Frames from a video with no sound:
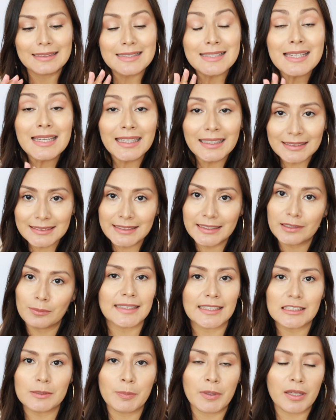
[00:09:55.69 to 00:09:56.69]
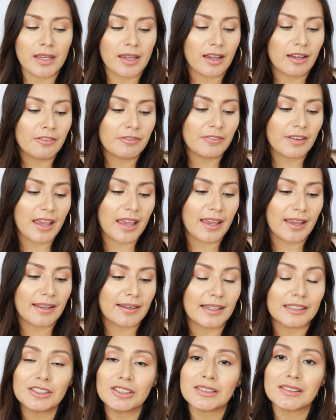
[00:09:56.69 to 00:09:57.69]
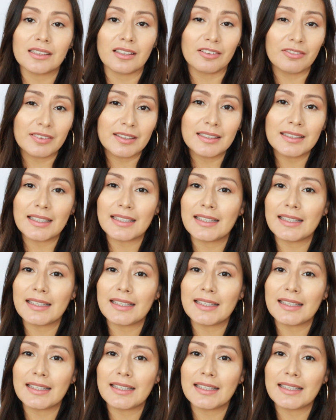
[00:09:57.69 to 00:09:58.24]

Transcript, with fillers: tinted SPF, and I just love it.